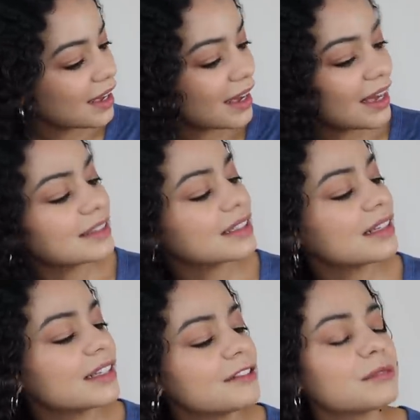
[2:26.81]
And
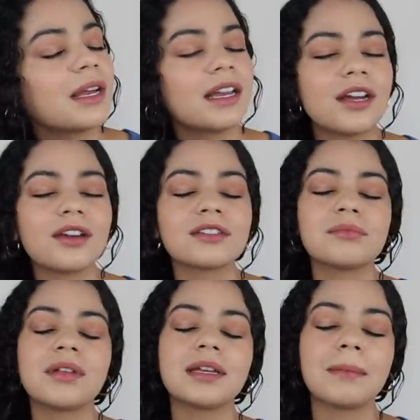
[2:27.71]
it leaves my hair
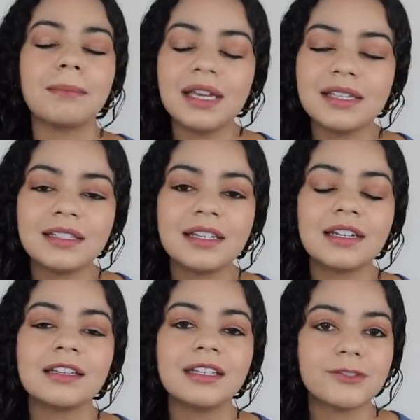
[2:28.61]
smelling amazing.
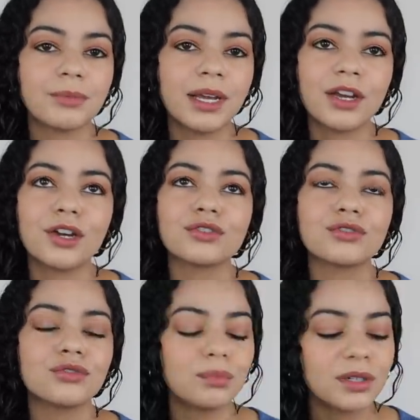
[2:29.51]
It leaves my hair
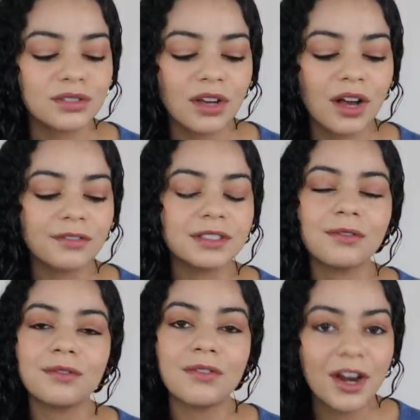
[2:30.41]
super soft,
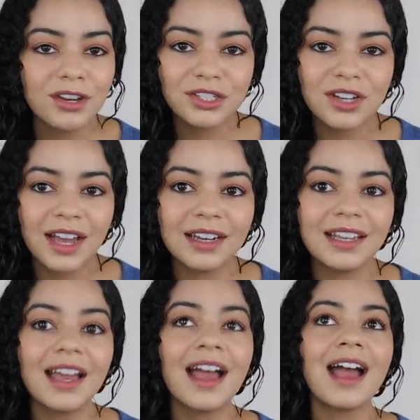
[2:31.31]
very
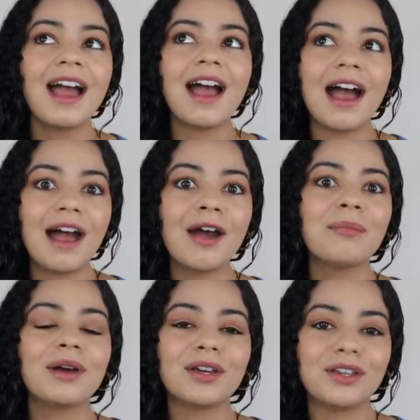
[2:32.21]
shiny,
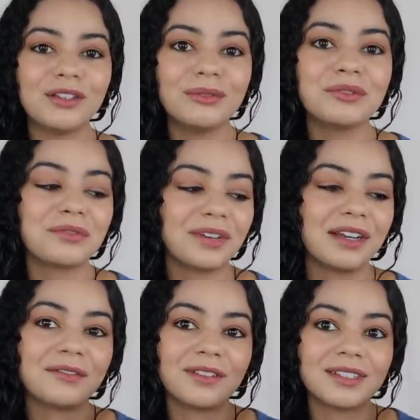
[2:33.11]
I'm a huge
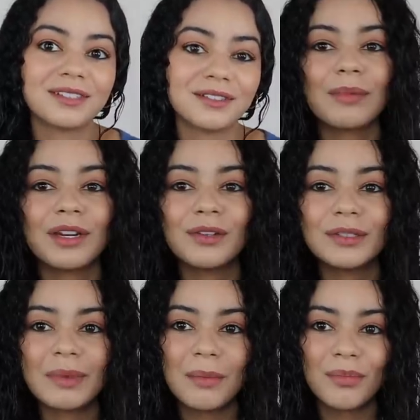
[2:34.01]
fan of this. I'm gonna
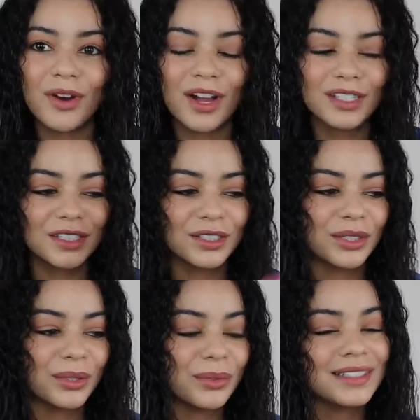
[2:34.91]
use my brush
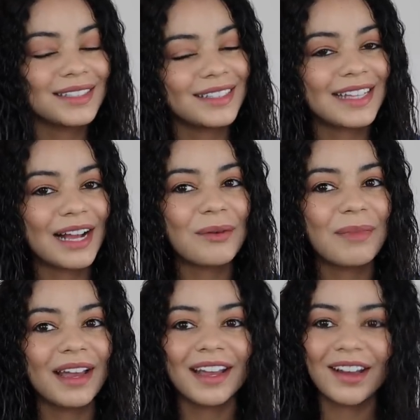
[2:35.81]
to detangle
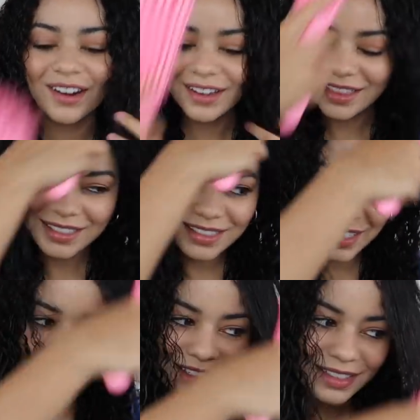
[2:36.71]
my hair. This
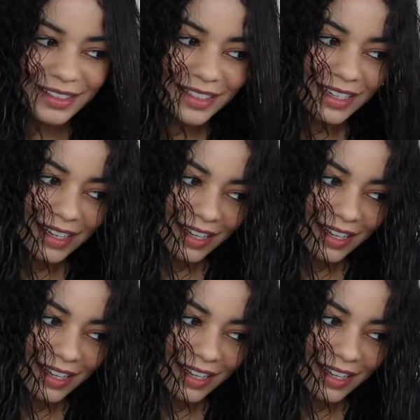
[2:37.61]
is